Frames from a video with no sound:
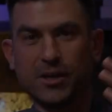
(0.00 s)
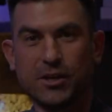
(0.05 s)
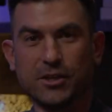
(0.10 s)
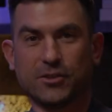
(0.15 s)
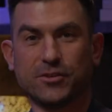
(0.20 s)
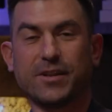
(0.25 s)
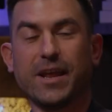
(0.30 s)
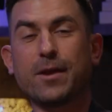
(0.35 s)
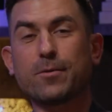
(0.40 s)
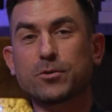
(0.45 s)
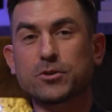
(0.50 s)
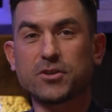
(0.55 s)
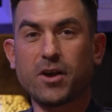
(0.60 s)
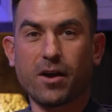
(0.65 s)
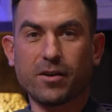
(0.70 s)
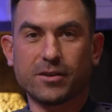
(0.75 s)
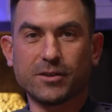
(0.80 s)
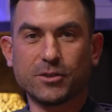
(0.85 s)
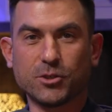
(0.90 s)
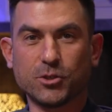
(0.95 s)
Today we're
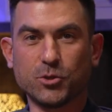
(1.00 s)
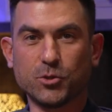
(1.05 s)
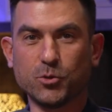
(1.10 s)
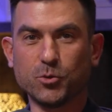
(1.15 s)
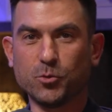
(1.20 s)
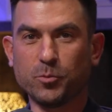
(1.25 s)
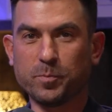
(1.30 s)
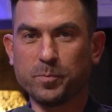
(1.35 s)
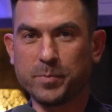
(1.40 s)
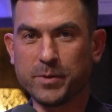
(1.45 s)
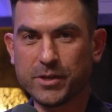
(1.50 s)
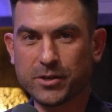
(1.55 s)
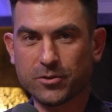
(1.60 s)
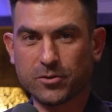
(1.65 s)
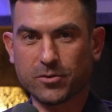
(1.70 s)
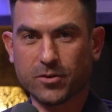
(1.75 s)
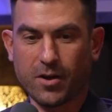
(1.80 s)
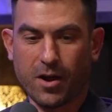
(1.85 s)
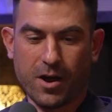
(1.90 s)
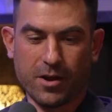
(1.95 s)
talking to
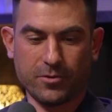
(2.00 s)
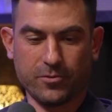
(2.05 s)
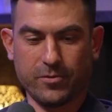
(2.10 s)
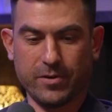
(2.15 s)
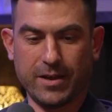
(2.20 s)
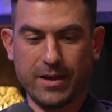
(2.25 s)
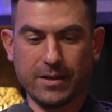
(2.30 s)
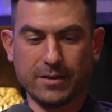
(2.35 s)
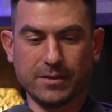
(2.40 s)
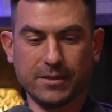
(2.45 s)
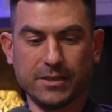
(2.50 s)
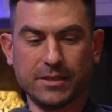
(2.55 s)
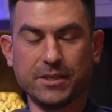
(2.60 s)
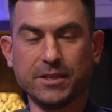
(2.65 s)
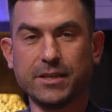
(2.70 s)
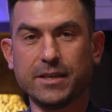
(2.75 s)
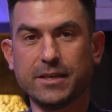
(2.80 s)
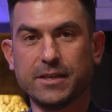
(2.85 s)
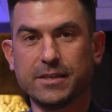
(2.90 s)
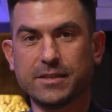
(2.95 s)
Peter Konrad.
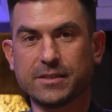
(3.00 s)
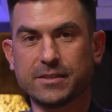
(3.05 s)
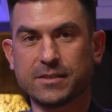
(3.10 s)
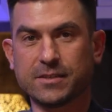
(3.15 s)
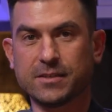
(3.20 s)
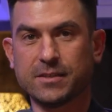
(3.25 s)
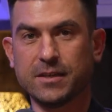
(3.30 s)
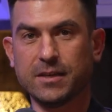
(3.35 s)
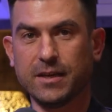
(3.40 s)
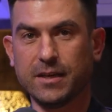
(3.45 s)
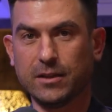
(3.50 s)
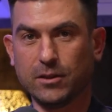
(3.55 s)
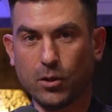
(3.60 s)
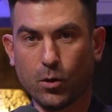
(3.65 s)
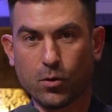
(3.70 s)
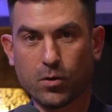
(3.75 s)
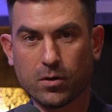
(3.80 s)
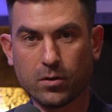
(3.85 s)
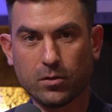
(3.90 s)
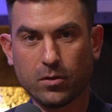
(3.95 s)
He is a
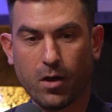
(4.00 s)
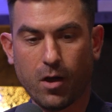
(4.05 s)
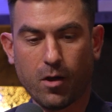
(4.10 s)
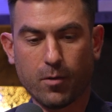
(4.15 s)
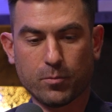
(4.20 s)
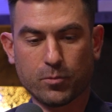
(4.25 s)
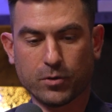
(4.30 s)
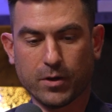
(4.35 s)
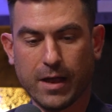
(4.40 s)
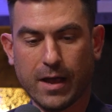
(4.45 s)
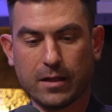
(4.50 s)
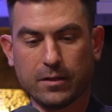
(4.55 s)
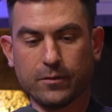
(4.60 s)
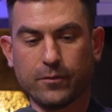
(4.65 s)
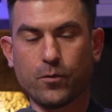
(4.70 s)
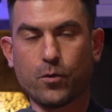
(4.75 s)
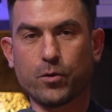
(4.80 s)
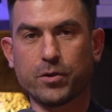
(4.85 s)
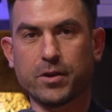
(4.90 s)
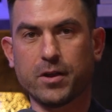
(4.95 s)
local Auburn,
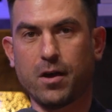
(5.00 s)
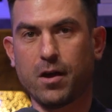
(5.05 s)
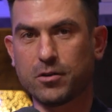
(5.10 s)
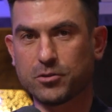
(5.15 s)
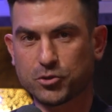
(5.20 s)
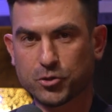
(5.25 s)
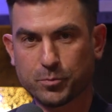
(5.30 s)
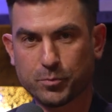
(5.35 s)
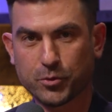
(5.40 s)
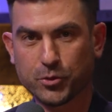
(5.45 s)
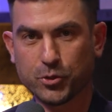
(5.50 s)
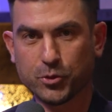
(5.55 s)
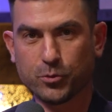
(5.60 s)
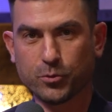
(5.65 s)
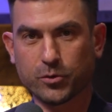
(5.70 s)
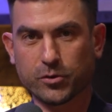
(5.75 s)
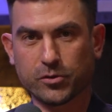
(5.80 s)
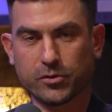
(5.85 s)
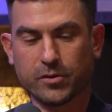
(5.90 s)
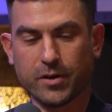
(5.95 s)
California
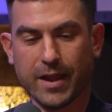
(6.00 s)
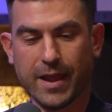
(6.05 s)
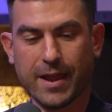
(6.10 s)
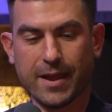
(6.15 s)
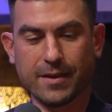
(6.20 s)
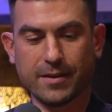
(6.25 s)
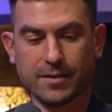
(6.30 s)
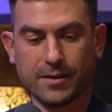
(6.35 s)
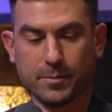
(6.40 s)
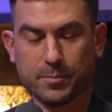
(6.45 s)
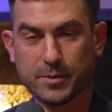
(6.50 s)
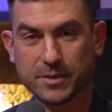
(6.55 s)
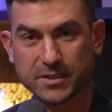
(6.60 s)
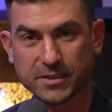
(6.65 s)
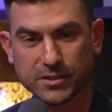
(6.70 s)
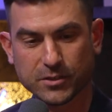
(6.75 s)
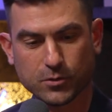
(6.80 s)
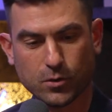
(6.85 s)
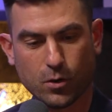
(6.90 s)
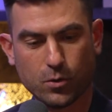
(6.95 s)
entrepreneur and a
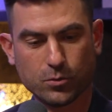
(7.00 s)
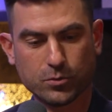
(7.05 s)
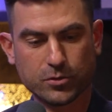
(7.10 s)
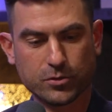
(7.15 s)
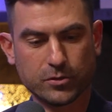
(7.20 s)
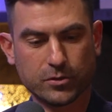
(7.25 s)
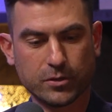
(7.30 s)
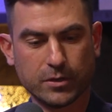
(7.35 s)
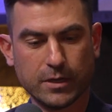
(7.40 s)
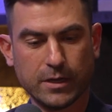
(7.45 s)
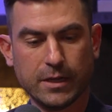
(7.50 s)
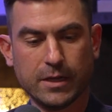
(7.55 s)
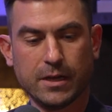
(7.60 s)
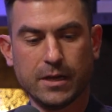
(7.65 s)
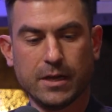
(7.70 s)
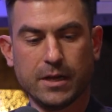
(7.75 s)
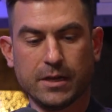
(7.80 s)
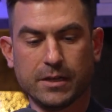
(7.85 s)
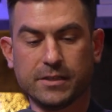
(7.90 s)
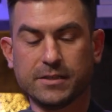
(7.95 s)
business owner.
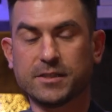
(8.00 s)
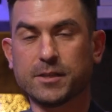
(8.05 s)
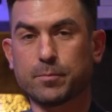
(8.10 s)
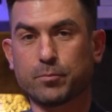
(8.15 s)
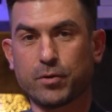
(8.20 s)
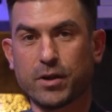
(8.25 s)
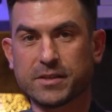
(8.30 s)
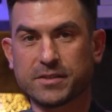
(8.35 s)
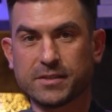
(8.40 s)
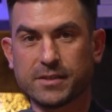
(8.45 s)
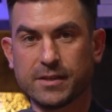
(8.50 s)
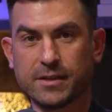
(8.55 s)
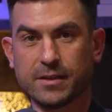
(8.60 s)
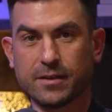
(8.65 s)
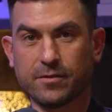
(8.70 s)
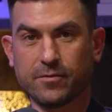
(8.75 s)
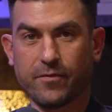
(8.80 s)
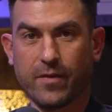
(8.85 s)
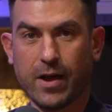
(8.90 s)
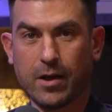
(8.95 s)
He's the president
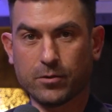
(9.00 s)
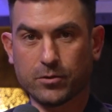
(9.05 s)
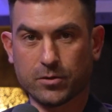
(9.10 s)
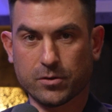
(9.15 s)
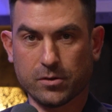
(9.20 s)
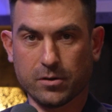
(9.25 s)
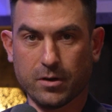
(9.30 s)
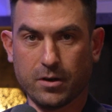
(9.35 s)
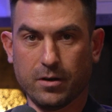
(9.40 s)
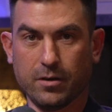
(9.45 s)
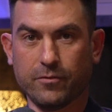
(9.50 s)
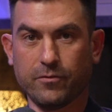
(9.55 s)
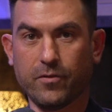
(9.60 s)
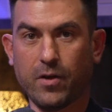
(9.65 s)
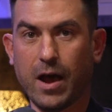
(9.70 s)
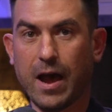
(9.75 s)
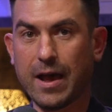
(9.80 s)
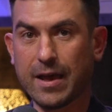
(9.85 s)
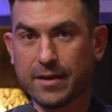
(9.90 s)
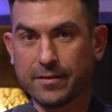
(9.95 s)
and founder of
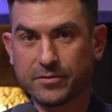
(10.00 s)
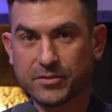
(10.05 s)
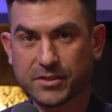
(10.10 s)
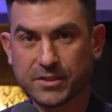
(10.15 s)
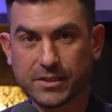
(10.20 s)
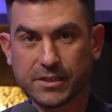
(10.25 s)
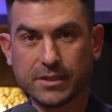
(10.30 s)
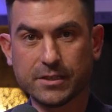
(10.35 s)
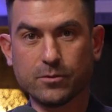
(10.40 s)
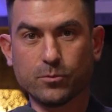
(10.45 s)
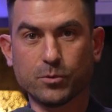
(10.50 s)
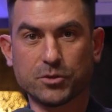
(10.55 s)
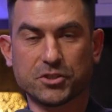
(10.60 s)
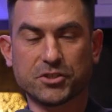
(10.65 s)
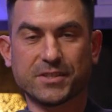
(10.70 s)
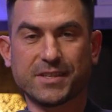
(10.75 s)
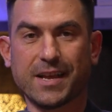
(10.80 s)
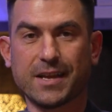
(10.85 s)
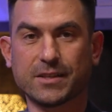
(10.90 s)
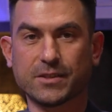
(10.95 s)
IFC, which
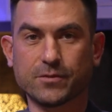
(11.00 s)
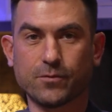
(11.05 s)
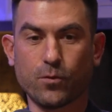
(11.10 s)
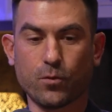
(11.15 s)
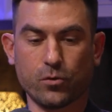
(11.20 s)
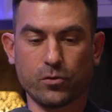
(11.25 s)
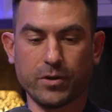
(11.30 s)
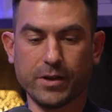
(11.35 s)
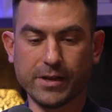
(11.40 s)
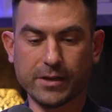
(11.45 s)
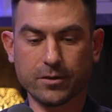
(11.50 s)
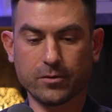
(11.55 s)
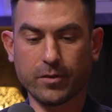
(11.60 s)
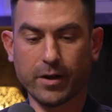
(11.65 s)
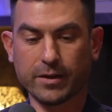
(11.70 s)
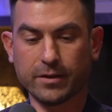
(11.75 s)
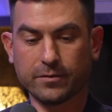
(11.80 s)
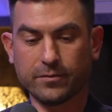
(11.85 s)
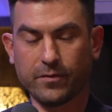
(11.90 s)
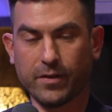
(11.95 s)
stands for
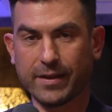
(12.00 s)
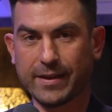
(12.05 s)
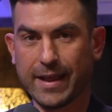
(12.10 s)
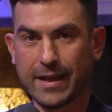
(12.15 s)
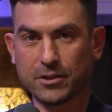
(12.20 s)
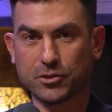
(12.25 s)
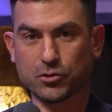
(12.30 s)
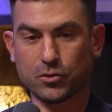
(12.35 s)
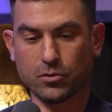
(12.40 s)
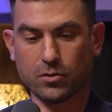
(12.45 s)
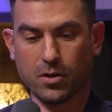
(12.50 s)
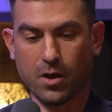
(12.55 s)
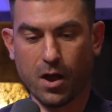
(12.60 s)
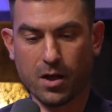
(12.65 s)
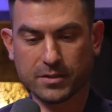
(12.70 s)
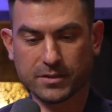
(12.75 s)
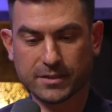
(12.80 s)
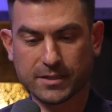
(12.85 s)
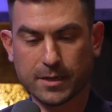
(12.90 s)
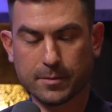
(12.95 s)
Integrated Financial
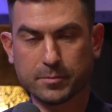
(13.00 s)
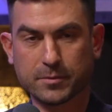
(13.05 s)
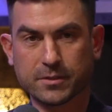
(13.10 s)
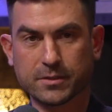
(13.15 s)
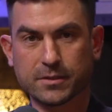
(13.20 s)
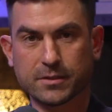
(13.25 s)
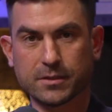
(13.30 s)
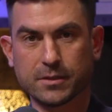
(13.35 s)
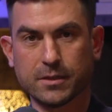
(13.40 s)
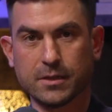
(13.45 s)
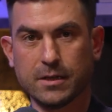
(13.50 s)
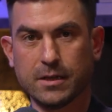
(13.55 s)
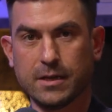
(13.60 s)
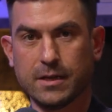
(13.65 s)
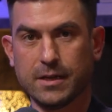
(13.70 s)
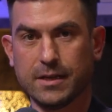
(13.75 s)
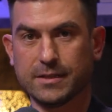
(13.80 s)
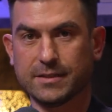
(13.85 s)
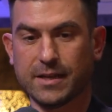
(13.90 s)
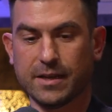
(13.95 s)
Concepts.
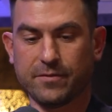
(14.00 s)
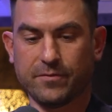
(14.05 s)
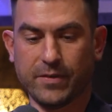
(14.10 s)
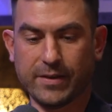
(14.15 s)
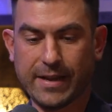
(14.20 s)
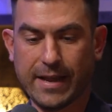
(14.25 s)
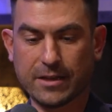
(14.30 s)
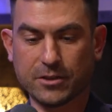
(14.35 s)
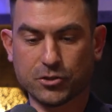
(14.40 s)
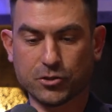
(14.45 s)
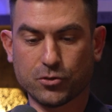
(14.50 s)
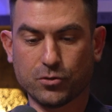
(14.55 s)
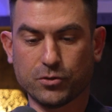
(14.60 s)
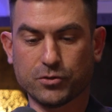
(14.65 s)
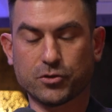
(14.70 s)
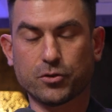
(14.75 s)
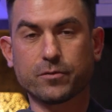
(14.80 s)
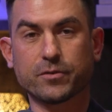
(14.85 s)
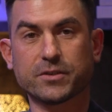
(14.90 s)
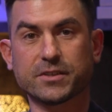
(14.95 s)
It's a financial
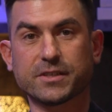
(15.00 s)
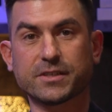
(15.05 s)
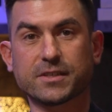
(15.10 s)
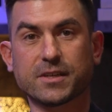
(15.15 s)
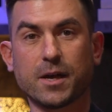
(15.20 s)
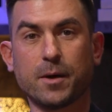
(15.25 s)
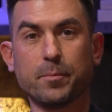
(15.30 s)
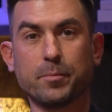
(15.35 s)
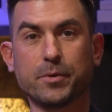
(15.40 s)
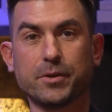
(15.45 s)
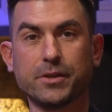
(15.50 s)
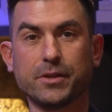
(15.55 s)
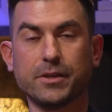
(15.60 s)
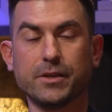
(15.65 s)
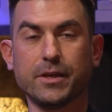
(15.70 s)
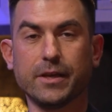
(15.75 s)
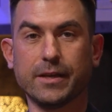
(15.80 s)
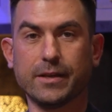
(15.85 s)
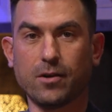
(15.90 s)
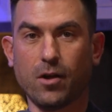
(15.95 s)
services company
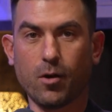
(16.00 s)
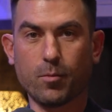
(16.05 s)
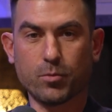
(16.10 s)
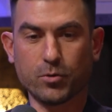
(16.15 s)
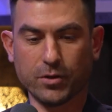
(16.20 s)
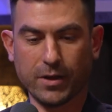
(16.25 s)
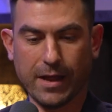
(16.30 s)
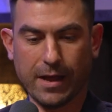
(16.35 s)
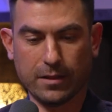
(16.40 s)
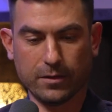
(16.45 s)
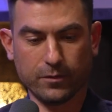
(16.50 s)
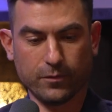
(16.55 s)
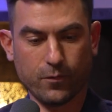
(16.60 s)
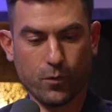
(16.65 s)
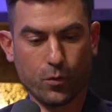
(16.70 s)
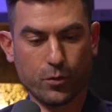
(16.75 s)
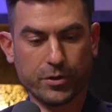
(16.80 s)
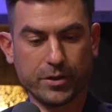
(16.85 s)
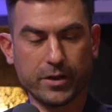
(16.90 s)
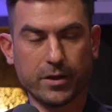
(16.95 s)
in Auburn,
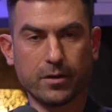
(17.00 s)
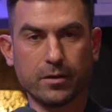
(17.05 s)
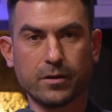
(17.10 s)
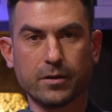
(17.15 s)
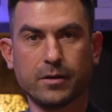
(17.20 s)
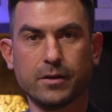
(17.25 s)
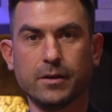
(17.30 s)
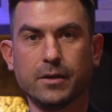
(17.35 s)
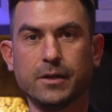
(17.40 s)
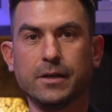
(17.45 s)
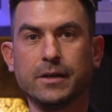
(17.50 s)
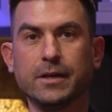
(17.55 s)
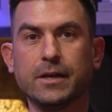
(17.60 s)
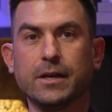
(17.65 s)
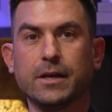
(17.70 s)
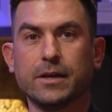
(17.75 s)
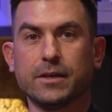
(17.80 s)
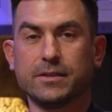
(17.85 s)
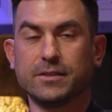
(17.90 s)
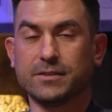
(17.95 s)
California.
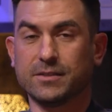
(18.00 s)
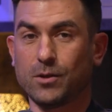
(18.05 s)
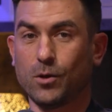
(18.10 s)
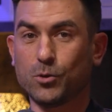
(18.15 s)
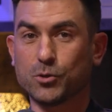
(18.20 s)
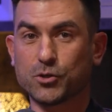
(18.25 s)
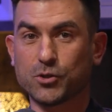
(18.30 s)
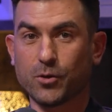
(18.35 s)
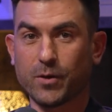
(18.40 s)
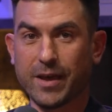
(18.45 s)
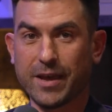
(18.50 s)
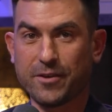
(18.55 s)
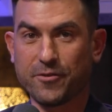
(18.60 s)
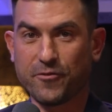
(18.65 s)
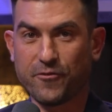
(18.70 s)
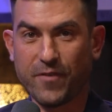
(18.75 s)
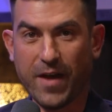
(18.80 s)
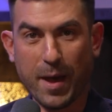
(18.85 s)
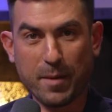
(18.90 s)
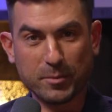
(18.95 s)
He's also a
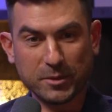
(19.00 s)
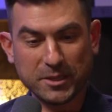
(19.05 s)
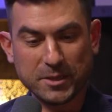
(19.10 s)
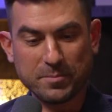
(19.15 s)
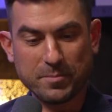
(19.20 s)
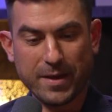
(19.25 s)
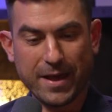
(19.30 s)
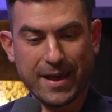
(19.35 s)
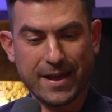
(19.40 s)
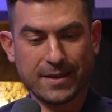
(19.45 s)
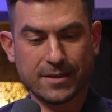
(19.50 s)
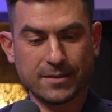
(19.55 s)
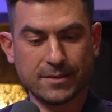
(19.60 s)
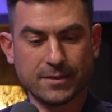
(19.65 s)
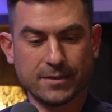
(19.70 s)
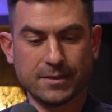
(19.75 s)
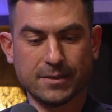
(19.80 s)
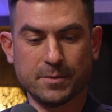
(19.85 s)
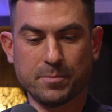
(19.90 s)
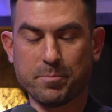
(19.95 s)
family man,
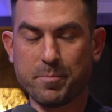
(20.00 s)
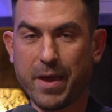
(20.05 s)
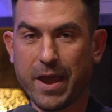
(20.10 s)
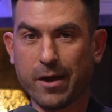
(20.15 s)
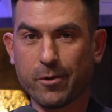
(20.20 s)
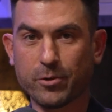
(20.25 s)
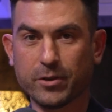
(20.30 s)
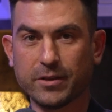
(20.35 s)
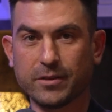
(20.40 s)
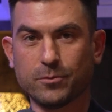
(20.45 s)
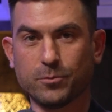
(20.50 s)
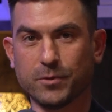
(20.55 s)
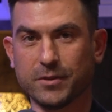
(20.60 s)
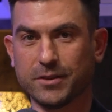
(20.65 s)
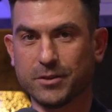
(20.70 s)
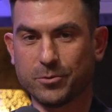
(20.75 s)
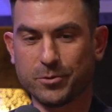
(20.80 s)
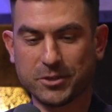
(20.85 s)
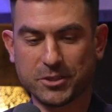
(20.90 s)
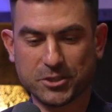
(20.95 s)
married with
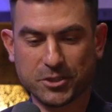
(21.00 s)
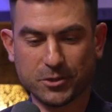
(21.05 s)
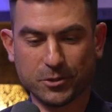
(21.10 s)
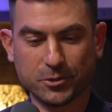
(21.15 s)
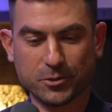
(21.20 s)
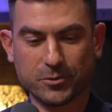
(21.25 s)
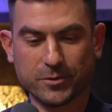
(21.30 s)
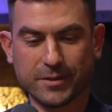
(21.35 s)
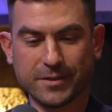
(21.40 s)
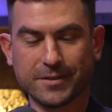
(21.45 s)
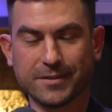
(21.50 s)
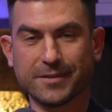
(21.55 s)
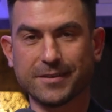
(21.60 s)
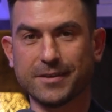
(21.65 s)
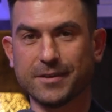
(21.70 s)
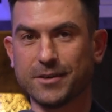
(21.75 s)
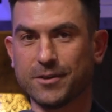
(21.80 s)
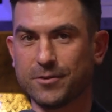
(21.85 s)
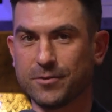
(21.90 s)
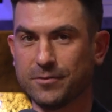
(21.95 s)
3 children,
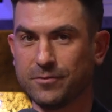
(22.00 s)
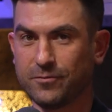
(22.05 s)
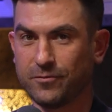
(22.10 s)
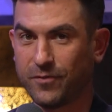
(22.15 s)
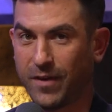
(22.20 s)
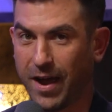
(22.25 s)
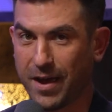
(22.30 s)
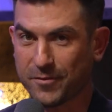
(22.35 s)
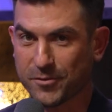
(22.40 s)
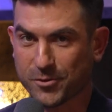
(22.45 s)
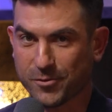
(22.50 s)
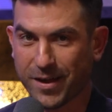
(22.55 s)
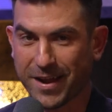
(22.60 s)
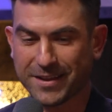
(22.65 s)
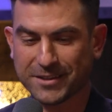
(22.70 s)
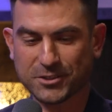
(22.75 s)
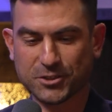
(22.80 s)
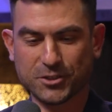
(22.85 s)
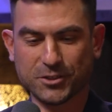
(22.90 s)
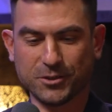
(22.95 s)
5
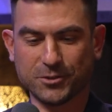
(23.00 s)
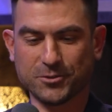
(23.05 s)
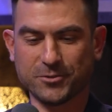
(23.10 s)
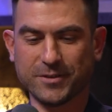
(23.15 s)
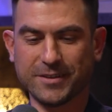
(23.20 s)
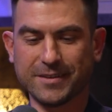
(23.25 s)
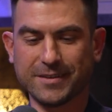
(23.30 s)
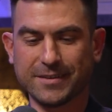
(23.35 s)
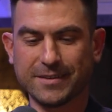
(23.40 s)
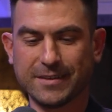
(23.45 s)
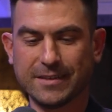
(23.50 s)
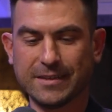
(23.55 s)
grandchildren,